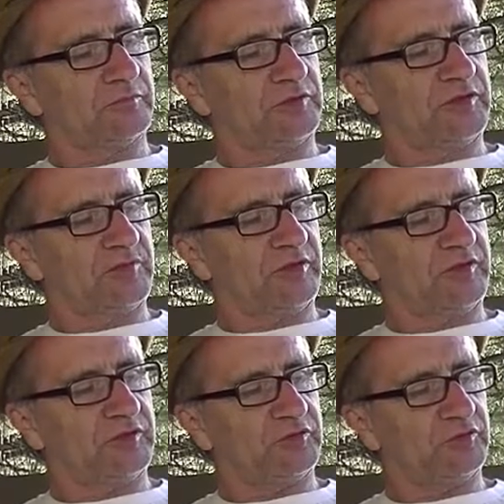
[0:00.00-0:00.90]

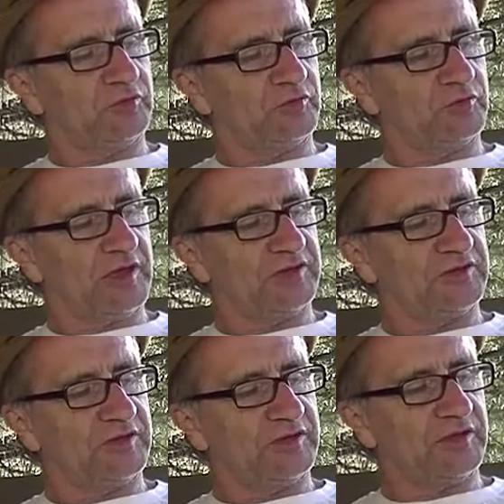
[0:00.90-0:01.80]
Timothy 2,
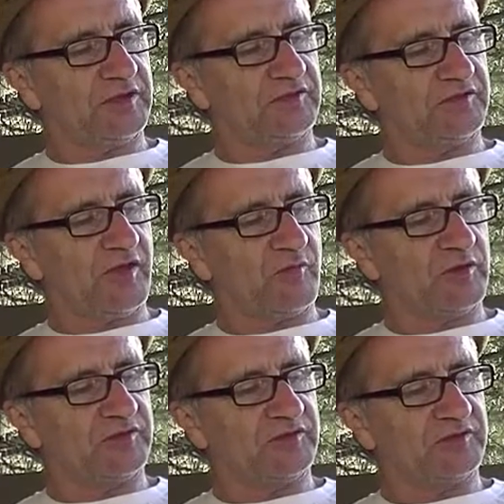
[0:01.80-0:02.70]
19, in Psalm
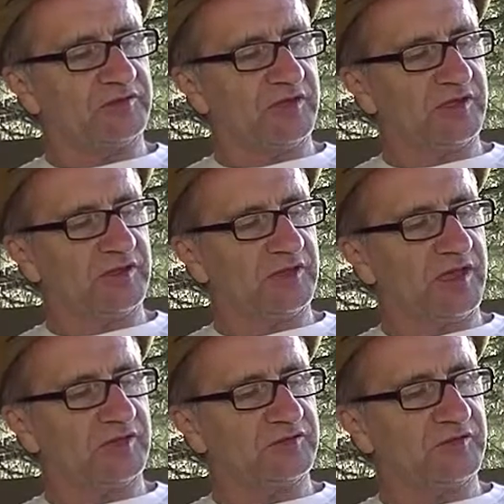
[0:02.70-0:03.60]
1, 6, and in
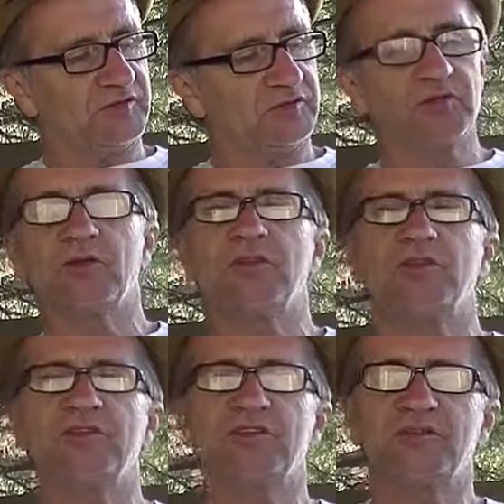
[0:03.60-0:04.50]
Exodus
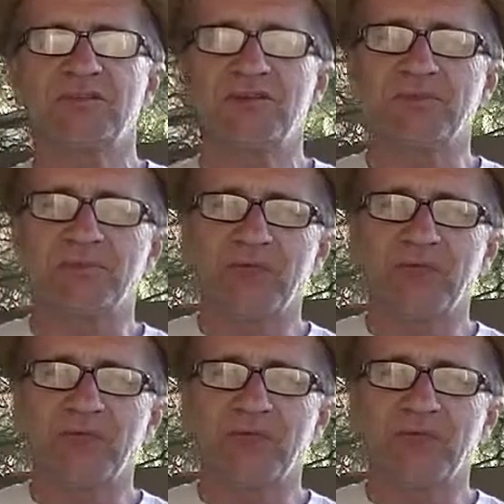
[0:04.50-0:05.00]
33, 17.